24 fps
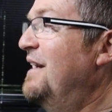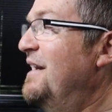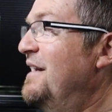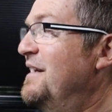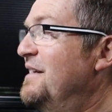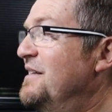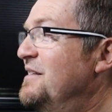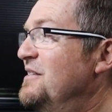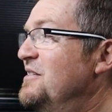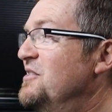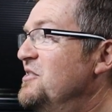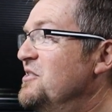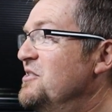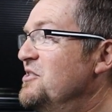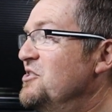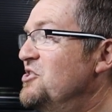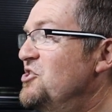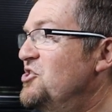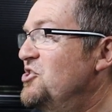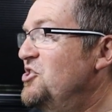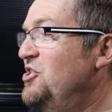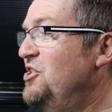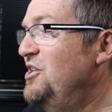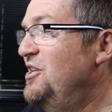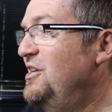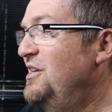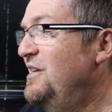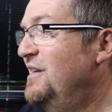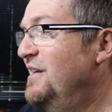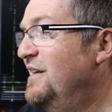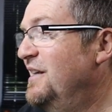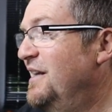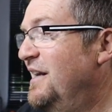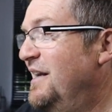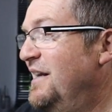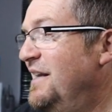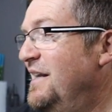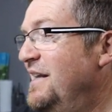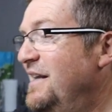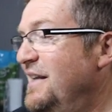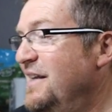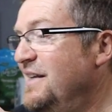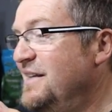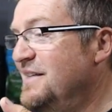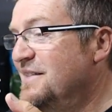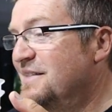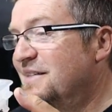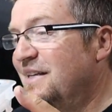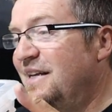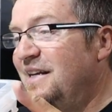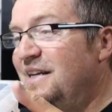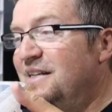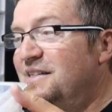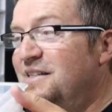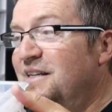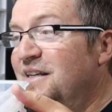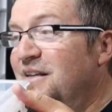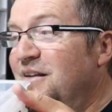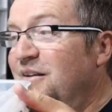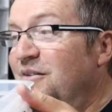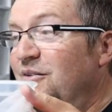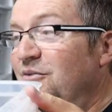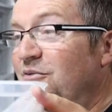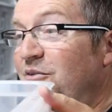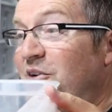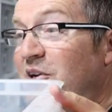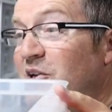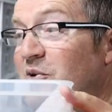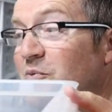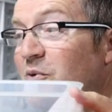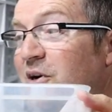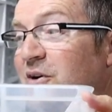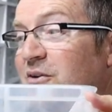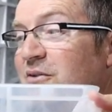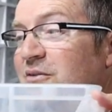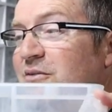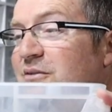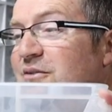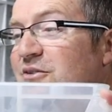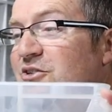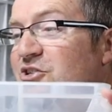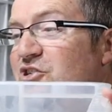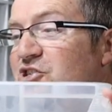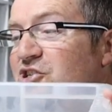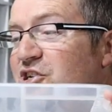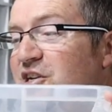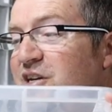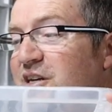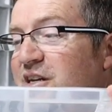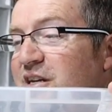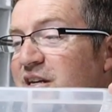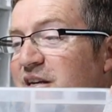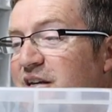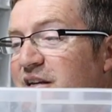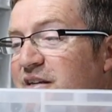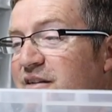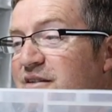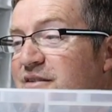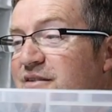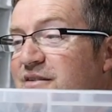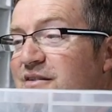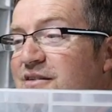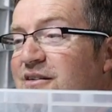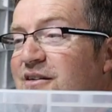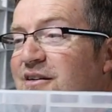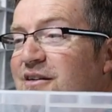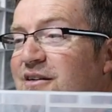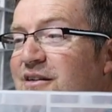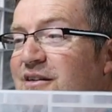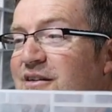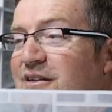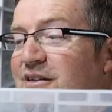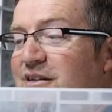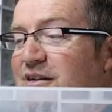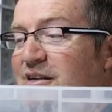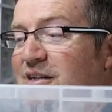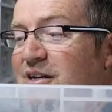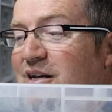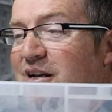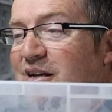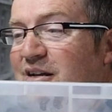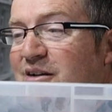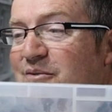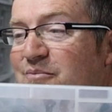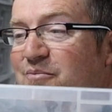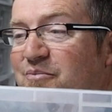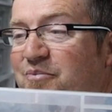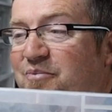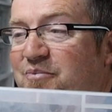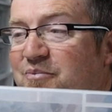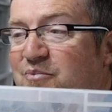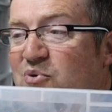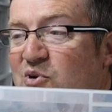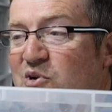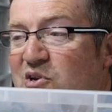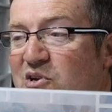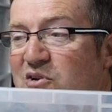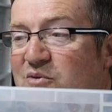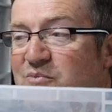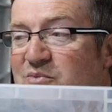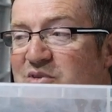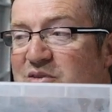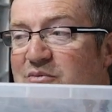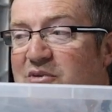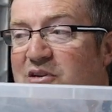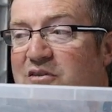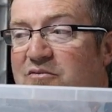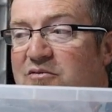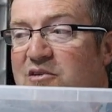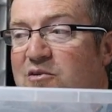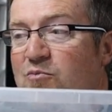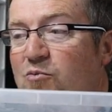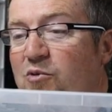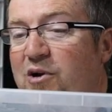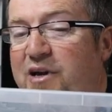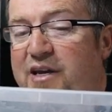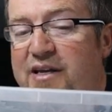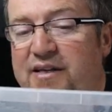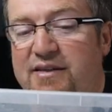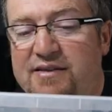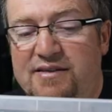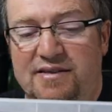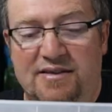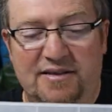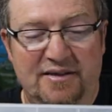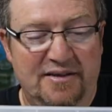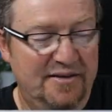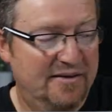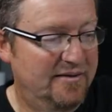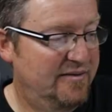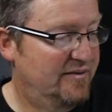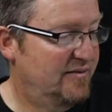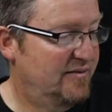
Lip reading: And she is eating really well. She is putting on some lovely weight.